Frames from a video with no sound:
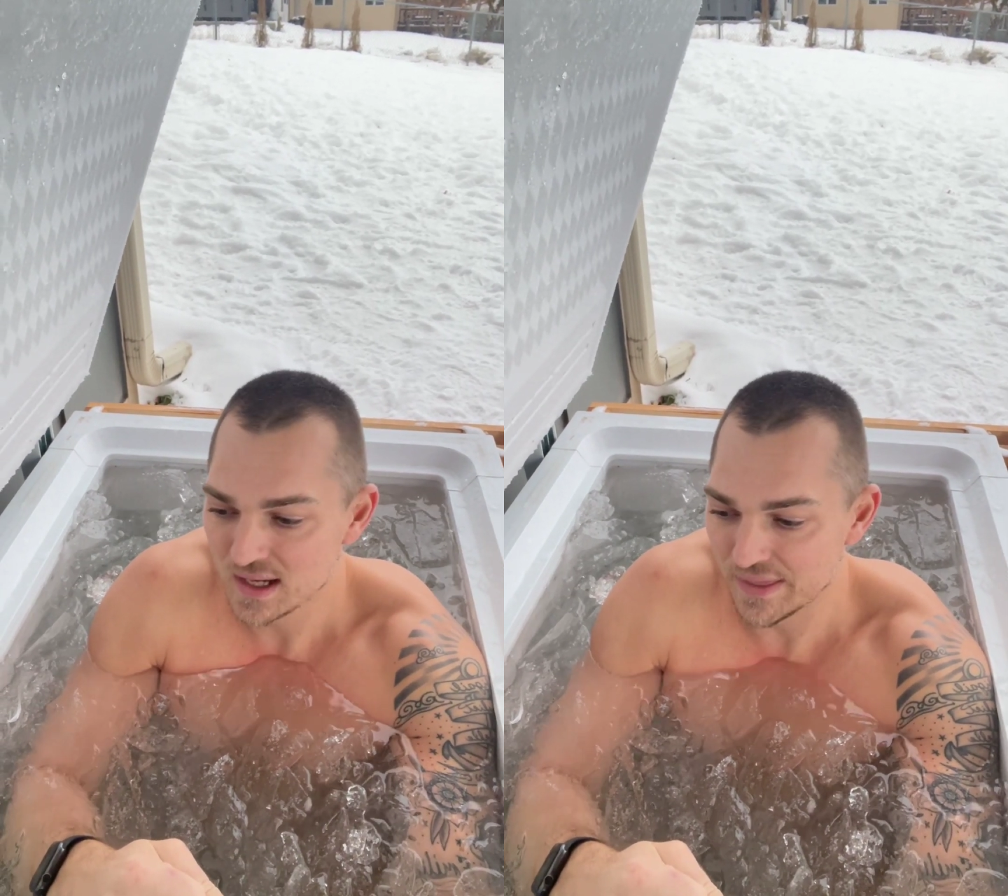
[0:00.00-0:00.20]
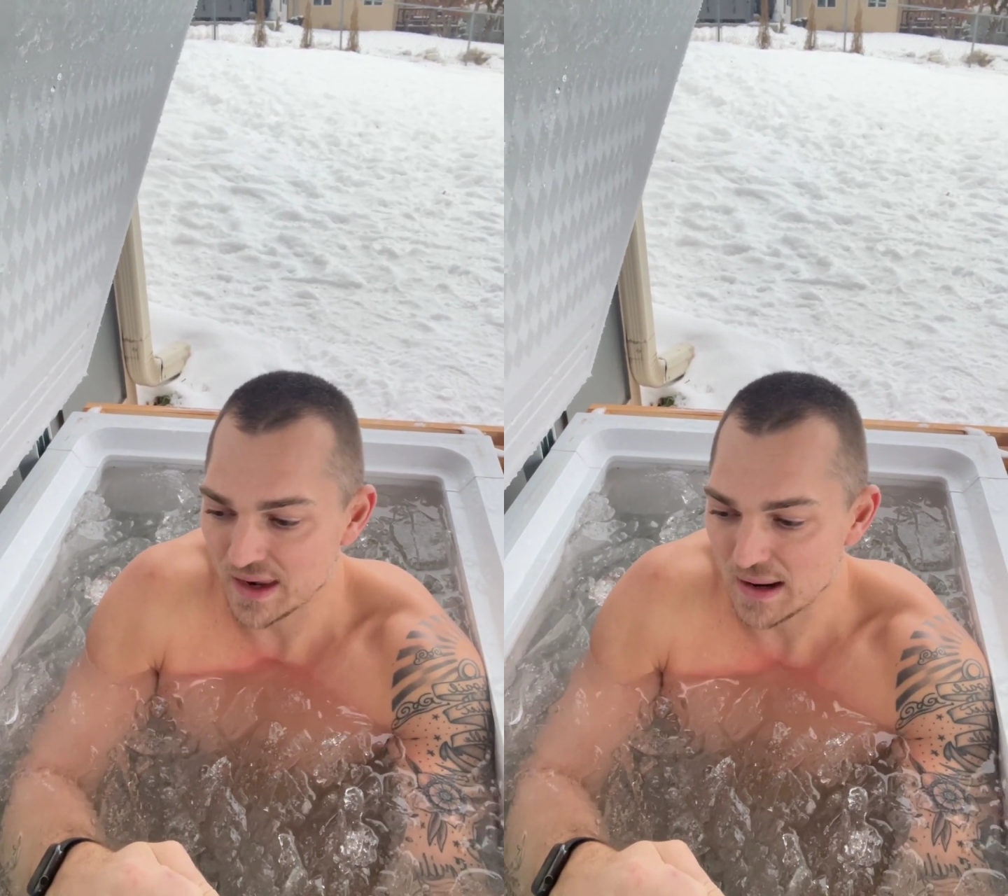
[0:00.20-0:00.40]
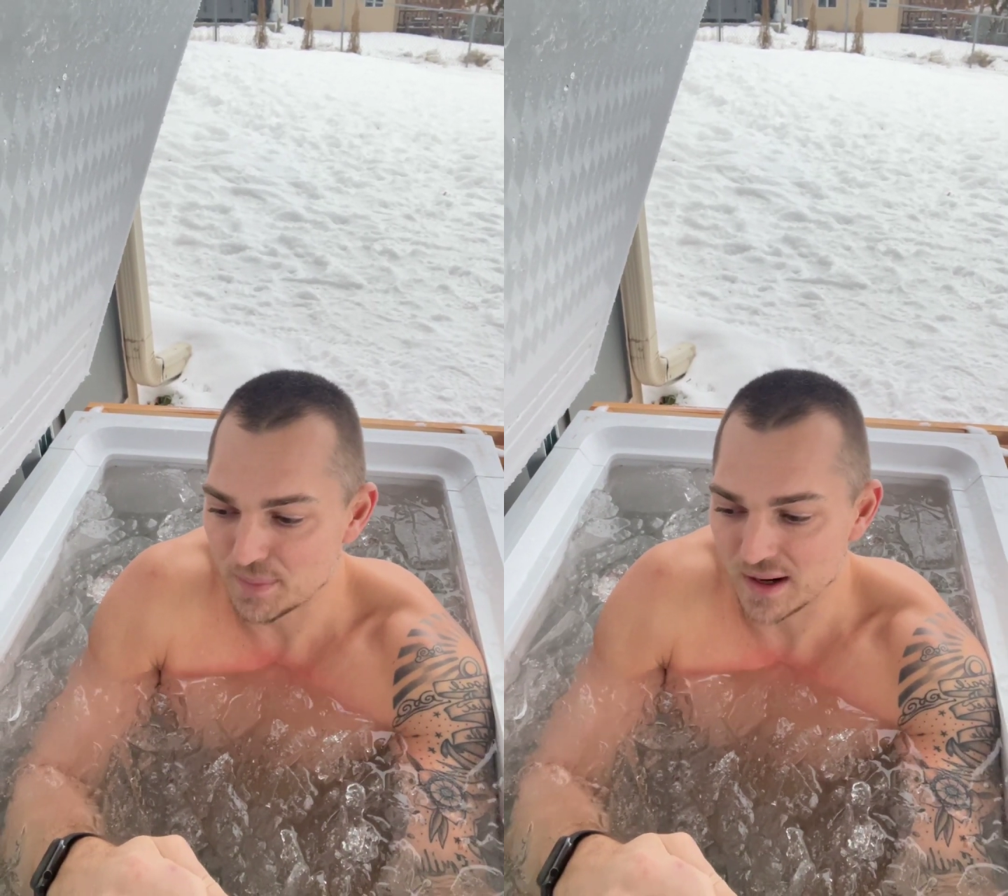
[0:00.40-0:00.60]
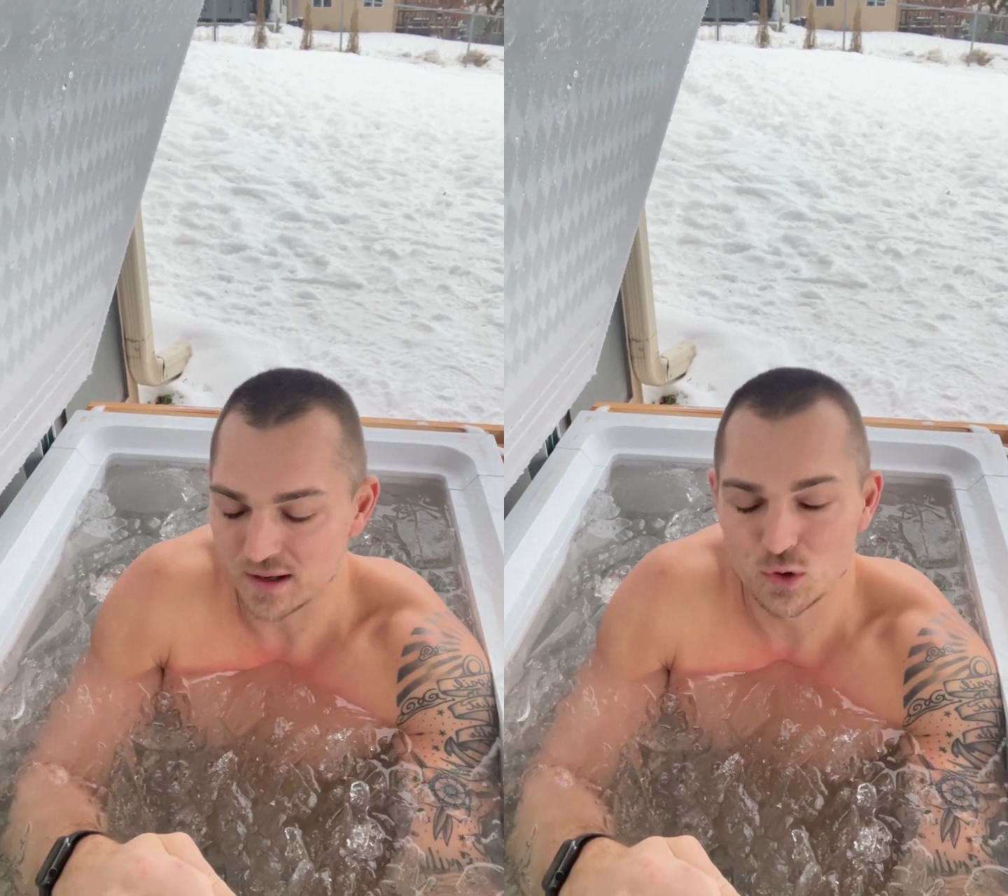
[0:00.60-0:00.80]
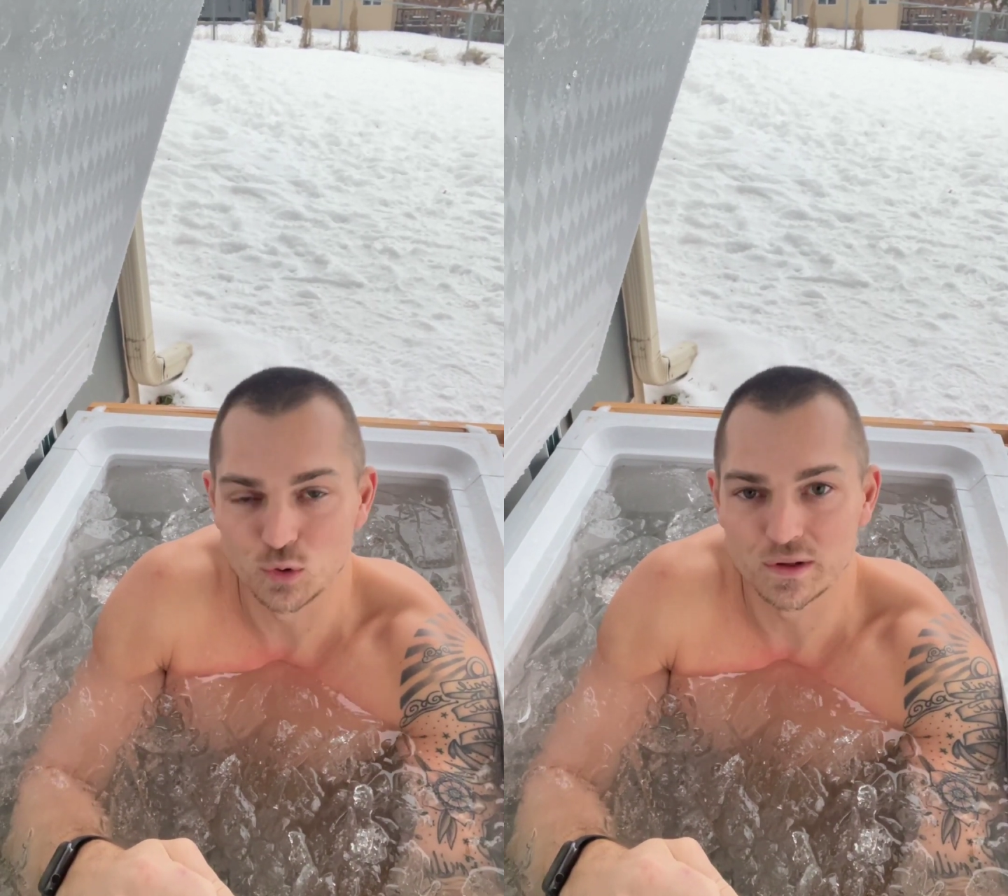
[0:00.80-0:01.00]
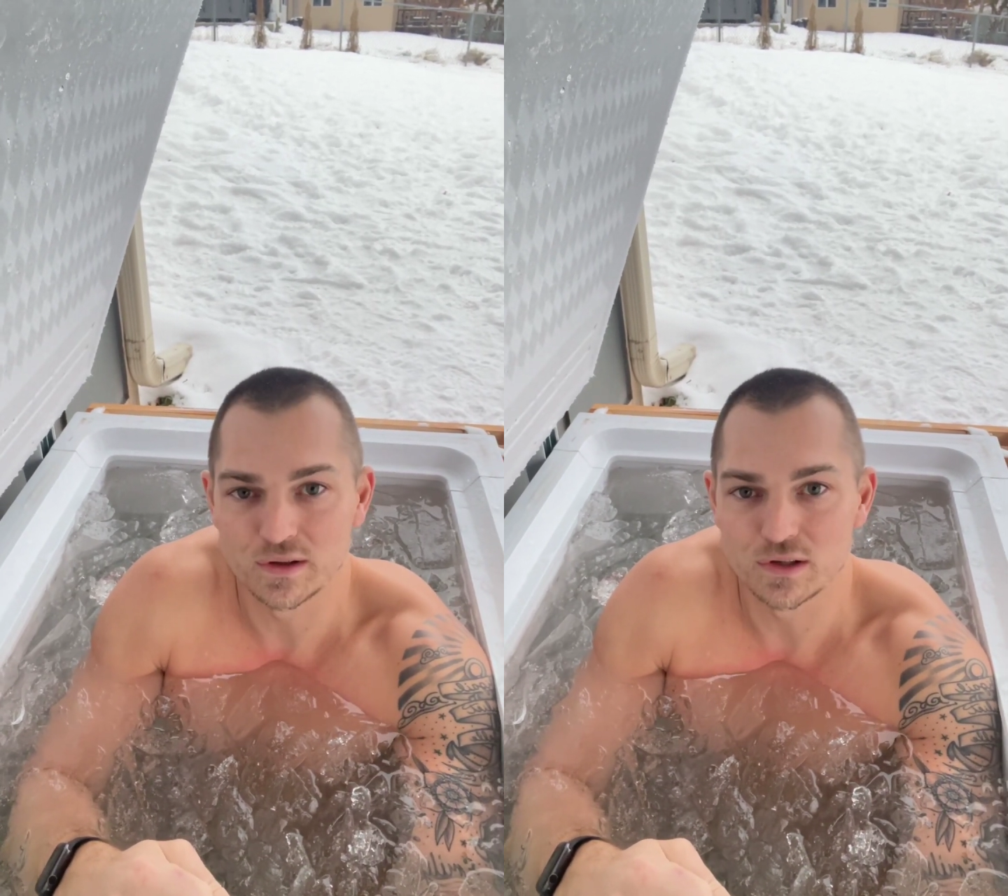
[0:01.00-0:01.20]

And then I bought a cool little